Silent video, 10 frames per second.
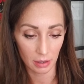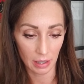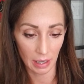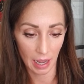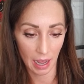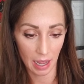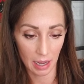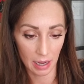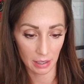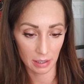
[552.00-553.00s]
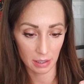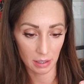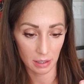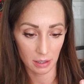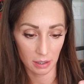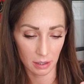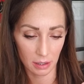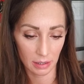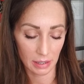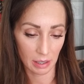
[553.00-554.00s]
the end
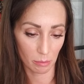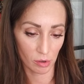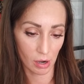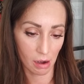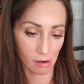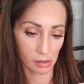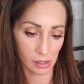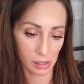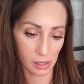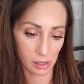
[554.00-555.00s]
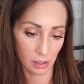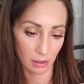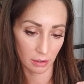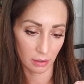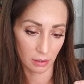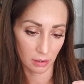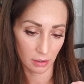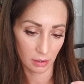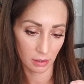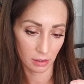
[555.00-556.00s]
temporarily.
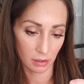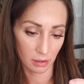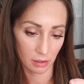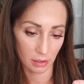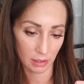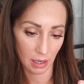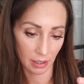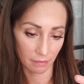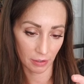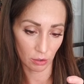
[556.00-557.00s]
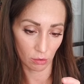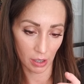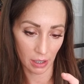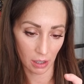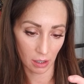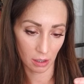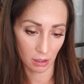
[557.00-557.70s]
It's kind of annoying.